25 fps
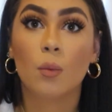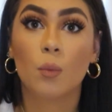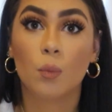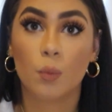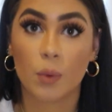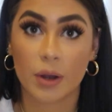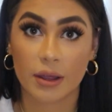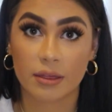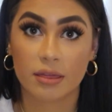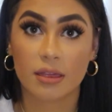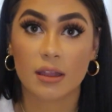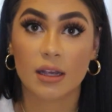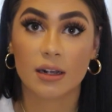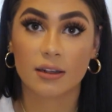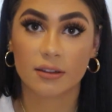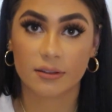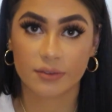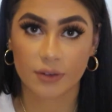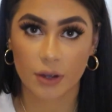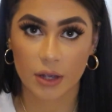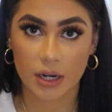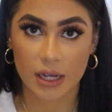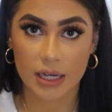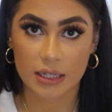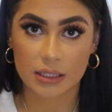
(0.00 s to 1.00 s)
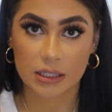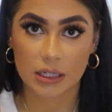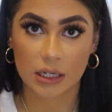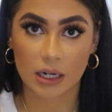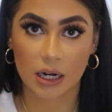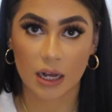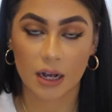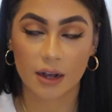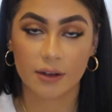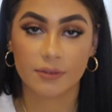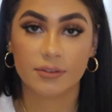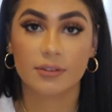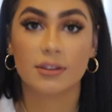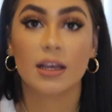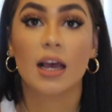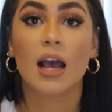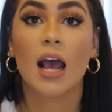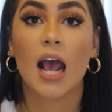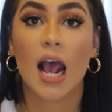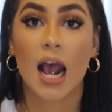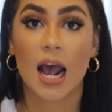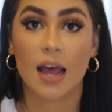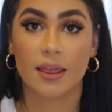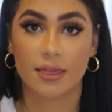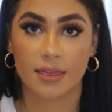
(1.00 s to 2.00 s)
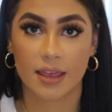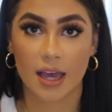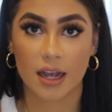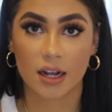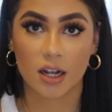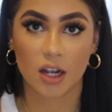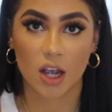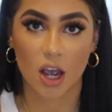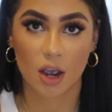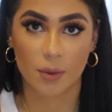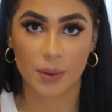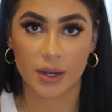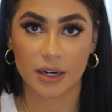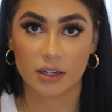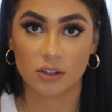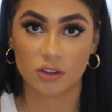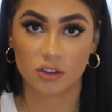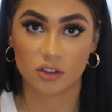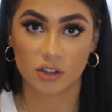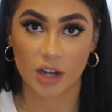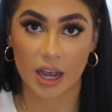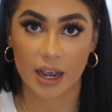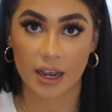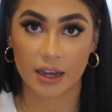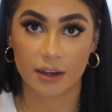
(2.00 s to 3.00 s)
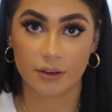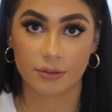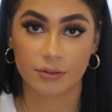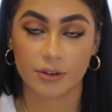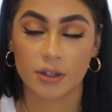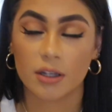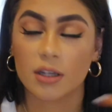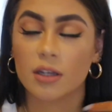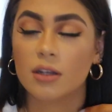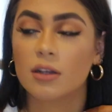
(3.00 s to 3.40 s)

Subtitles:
with the exfoliating gloves, and then go in and shave,